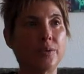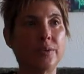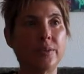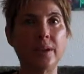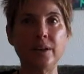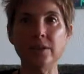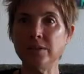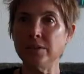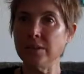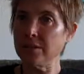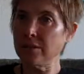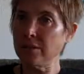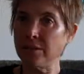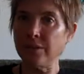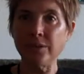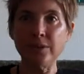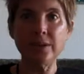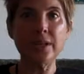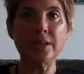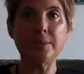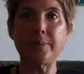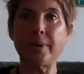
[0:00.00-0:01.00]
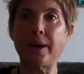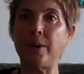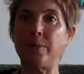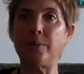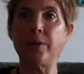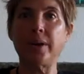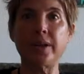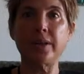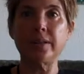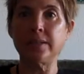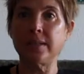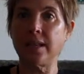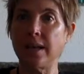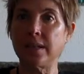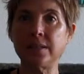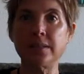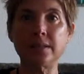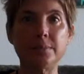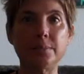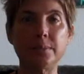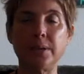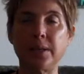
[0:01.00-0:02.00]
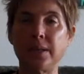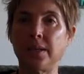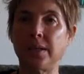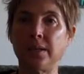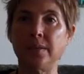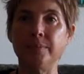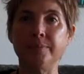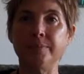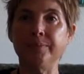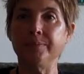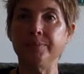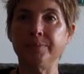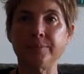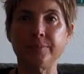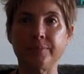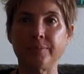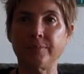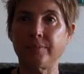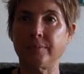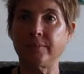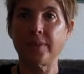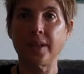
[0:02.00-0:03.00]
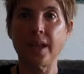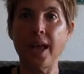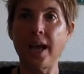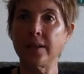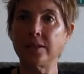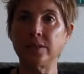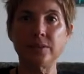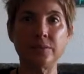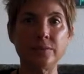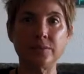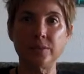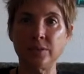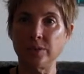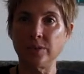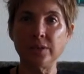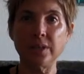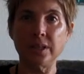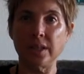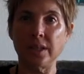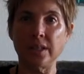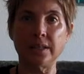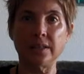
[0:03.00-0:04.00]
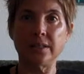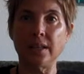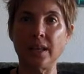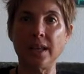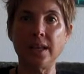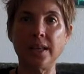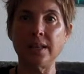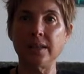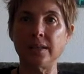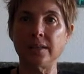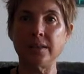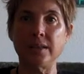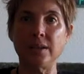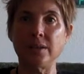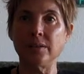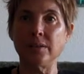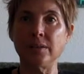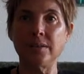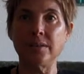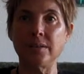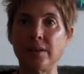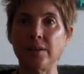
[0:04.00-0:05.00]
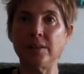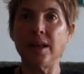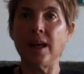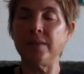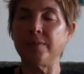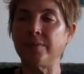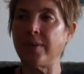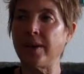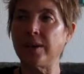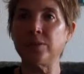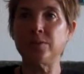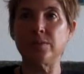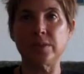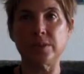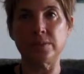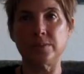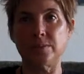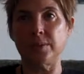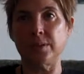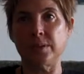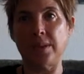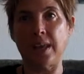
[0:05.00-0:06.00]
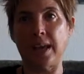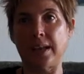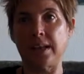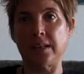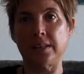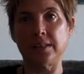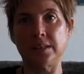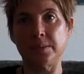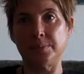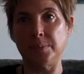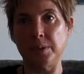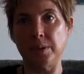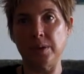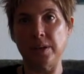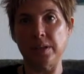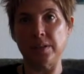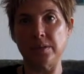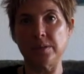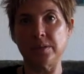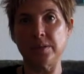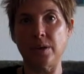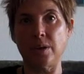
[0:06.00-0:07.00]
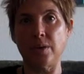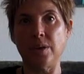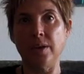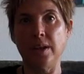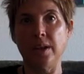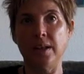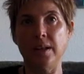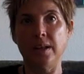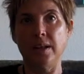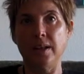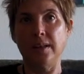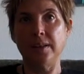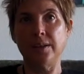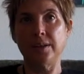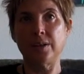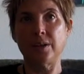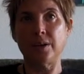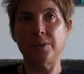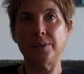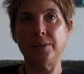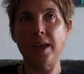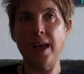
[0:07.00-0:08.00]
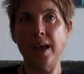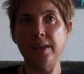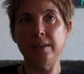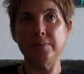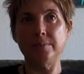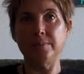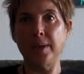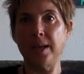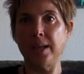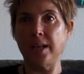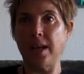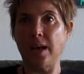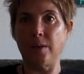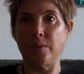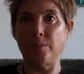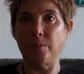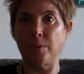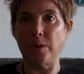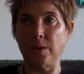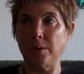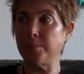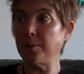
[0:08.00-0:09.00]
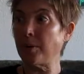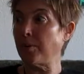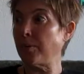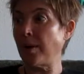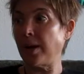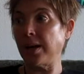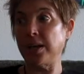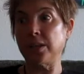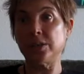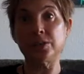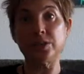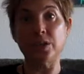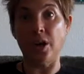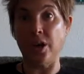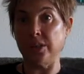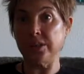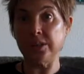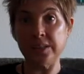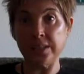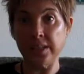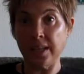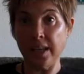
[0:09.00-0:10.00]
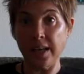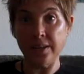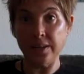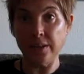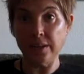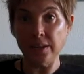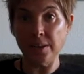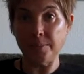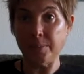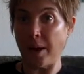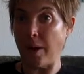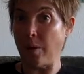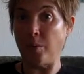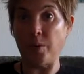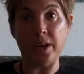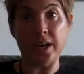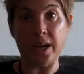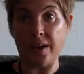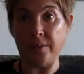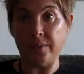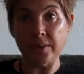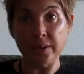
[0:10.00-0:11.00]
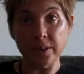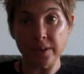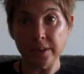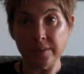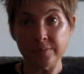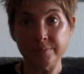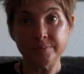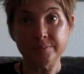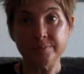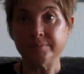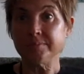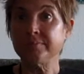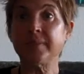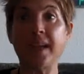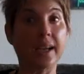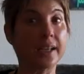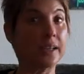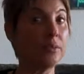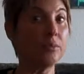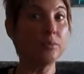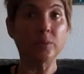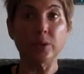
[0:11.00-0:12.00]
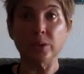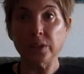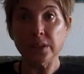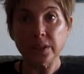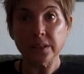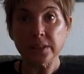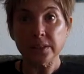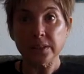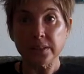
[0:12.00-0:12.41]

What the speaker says: they're just learning about what it takes to be active duty. They're not veterans with that experience, so that may not work. But writing songs together about whatever, that can work.